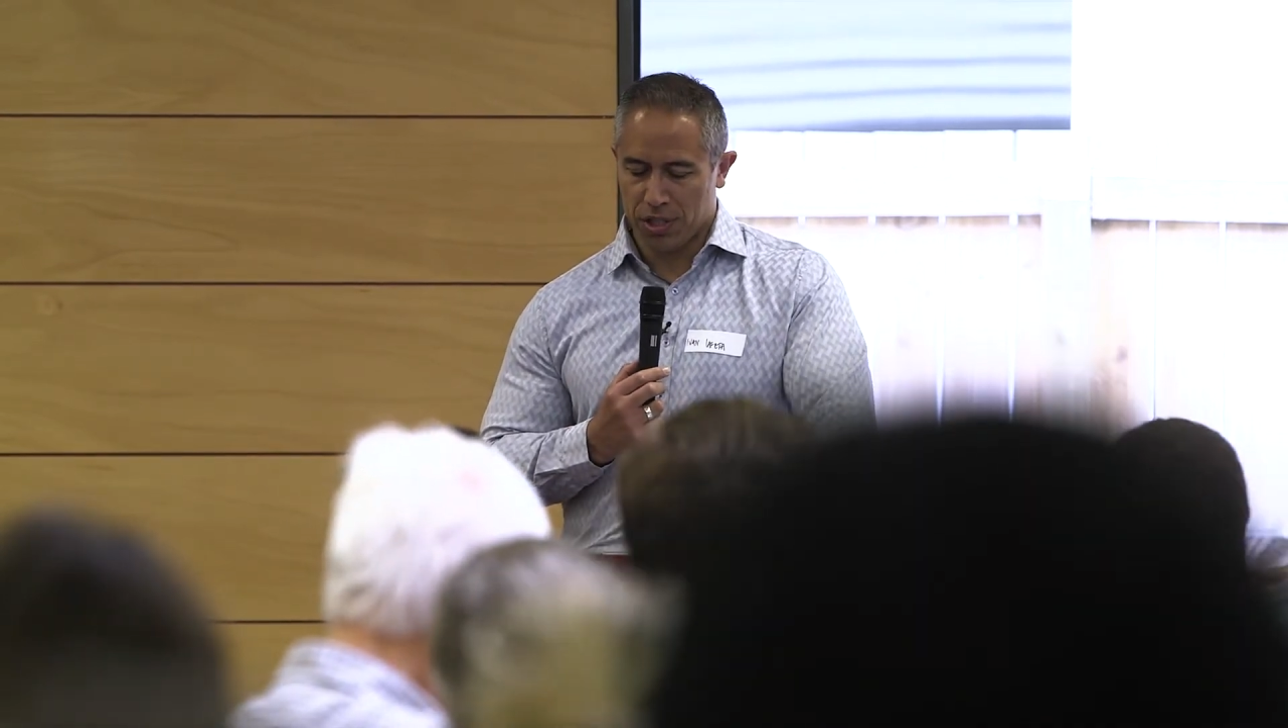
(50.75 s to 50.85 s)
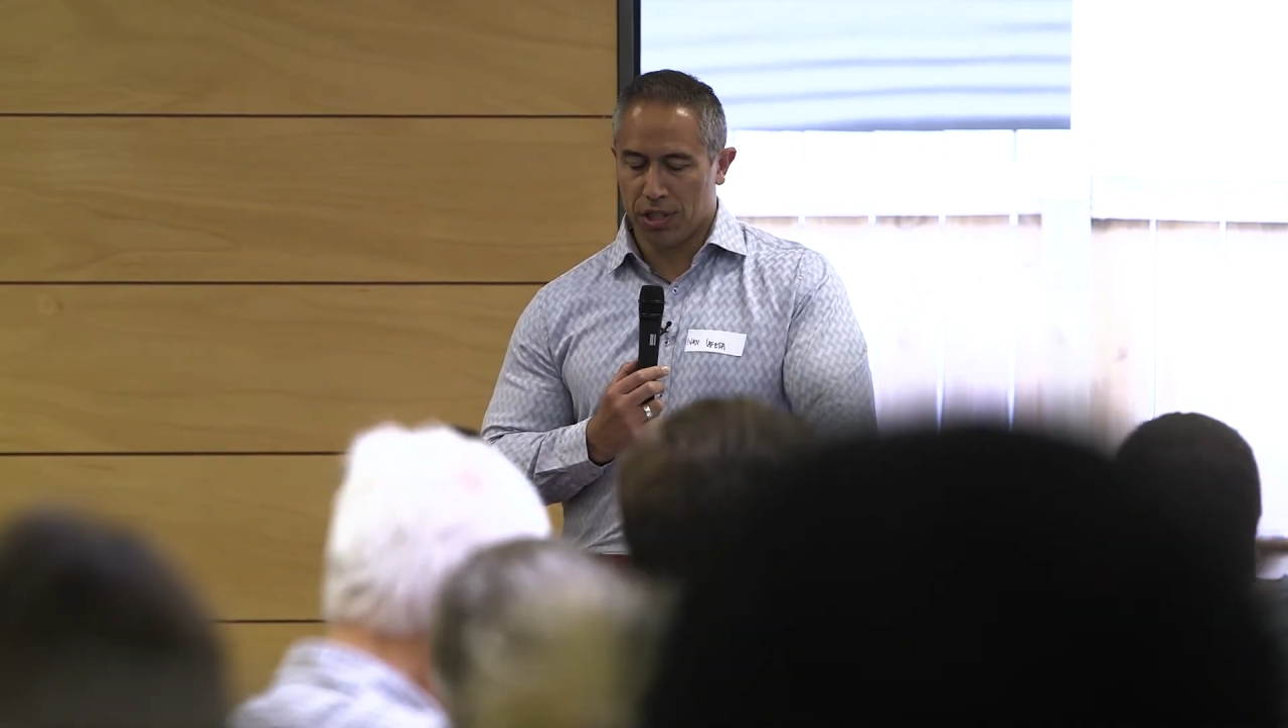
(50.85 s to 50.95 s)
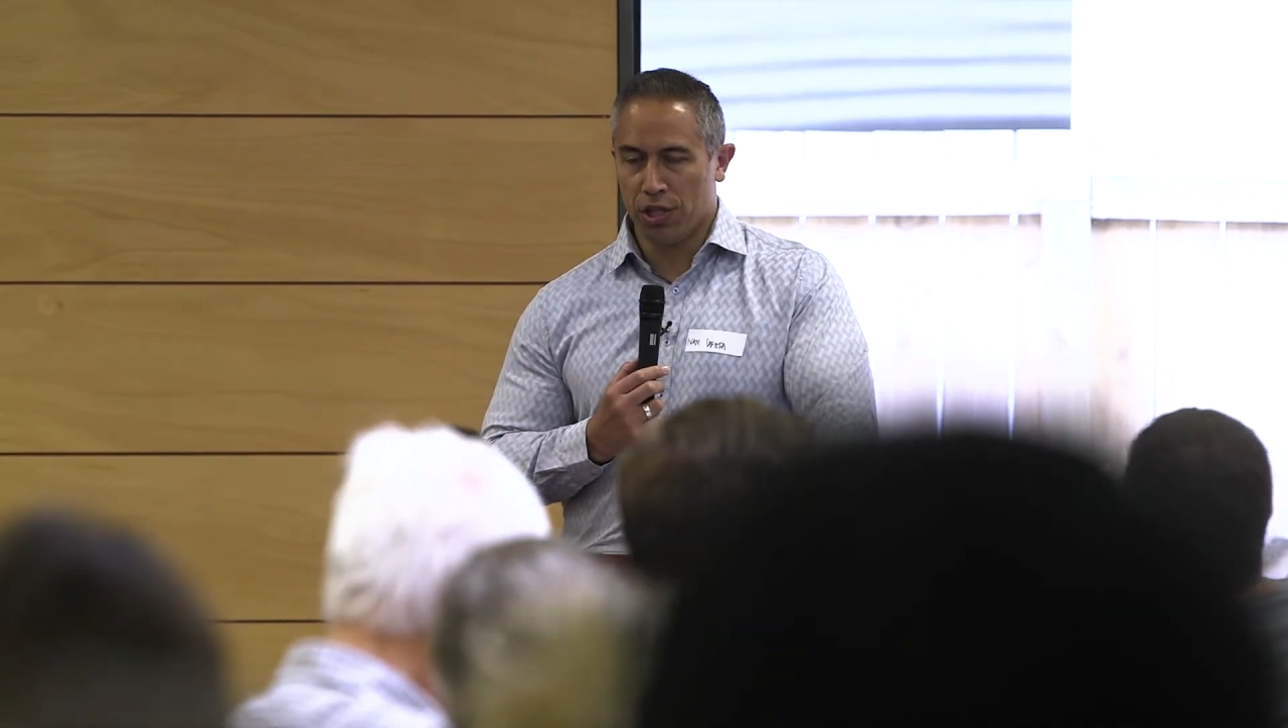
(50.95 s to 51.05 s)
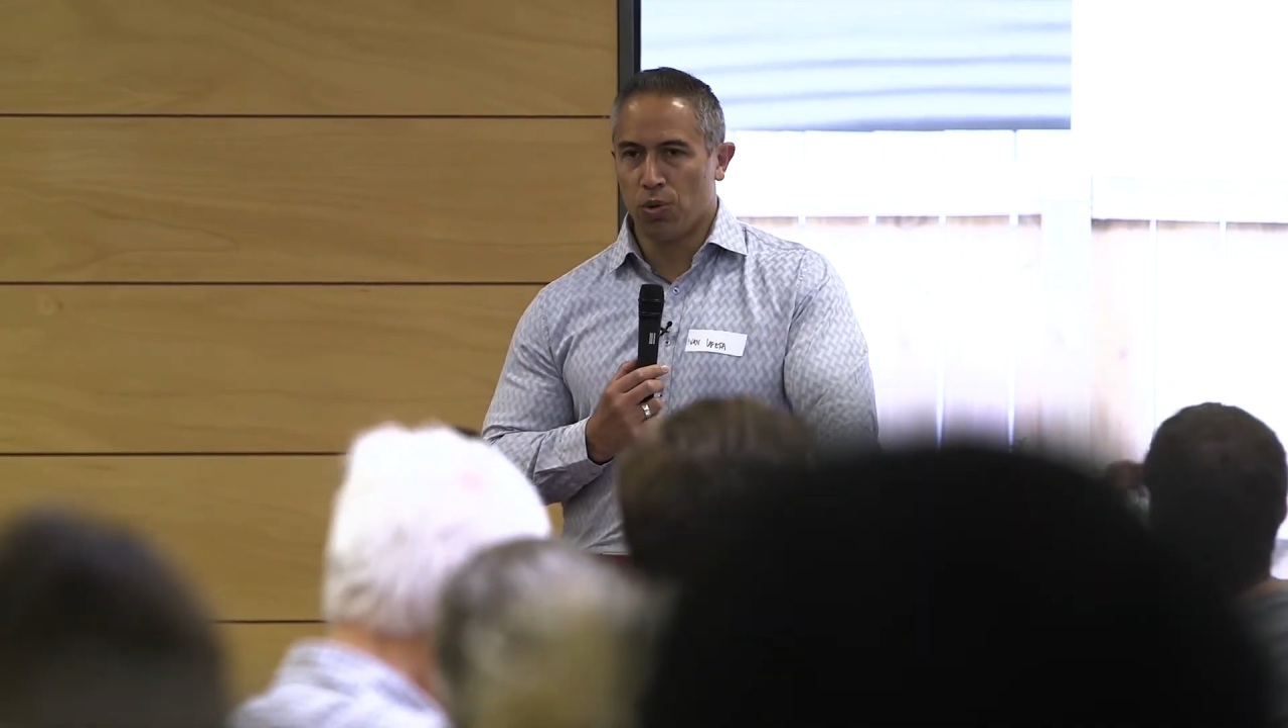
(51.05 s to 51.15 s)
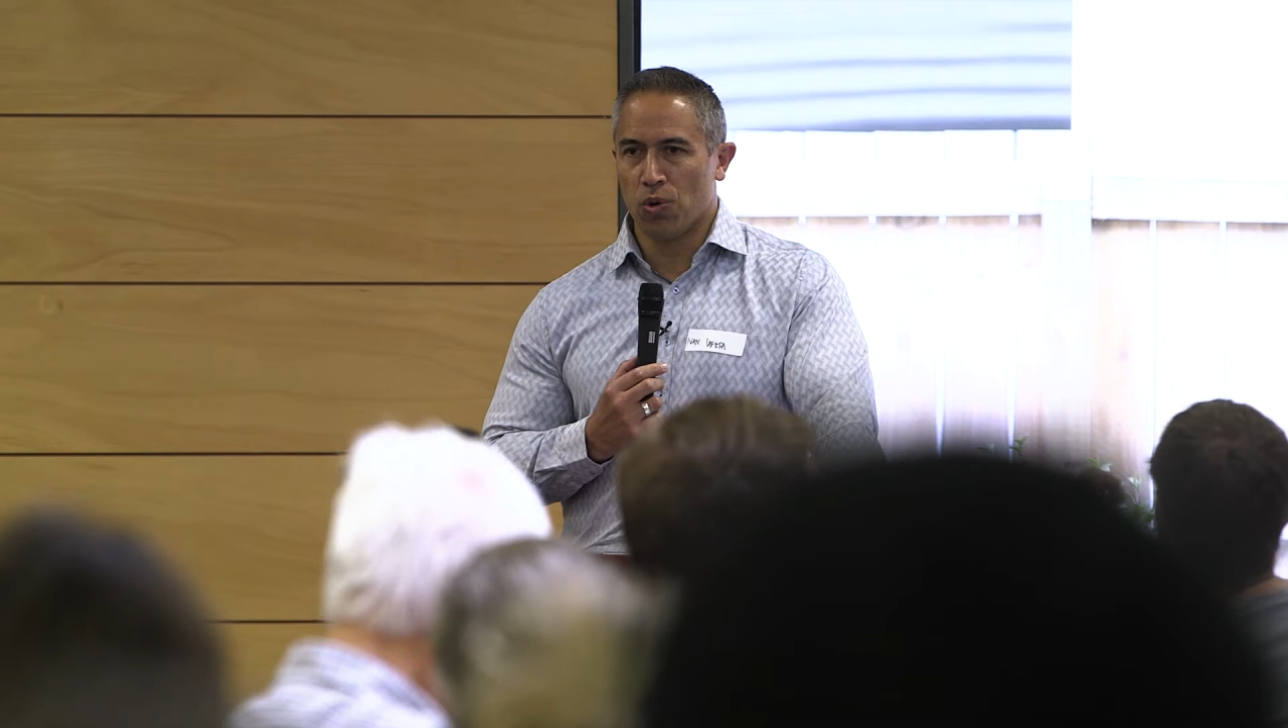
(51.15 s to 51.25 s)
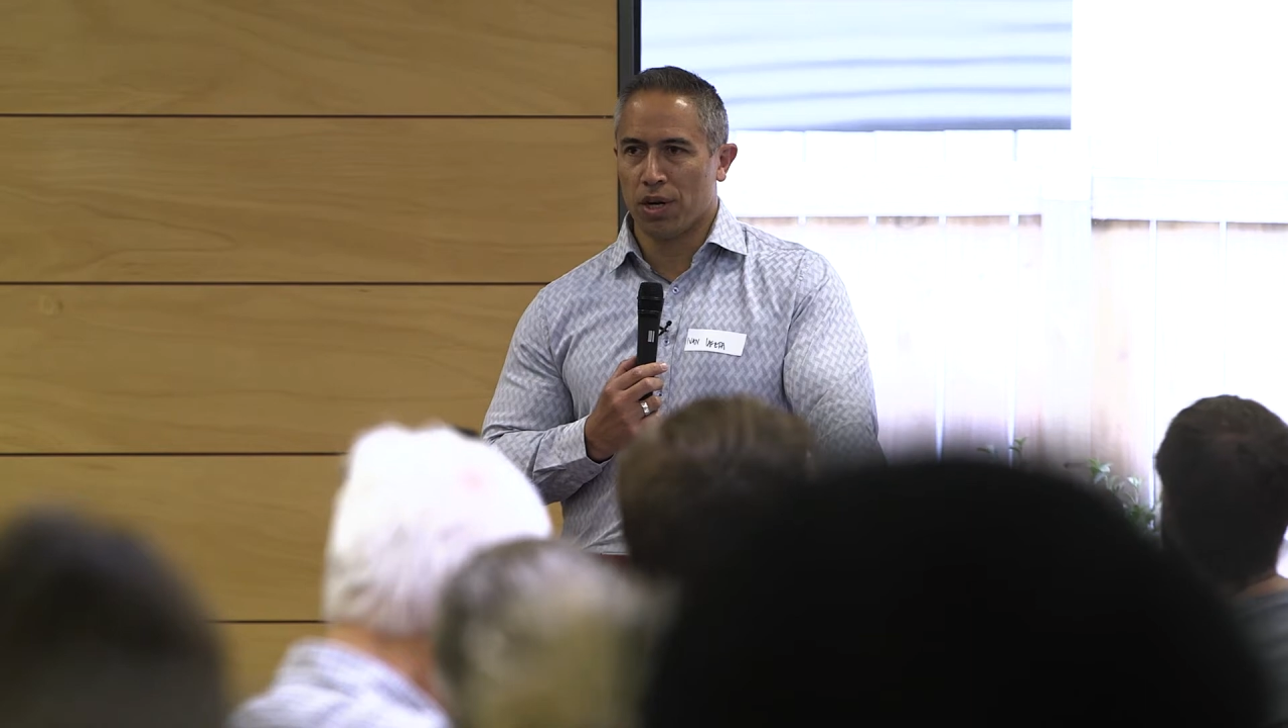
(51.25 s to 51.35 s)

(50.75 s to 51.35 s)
is a new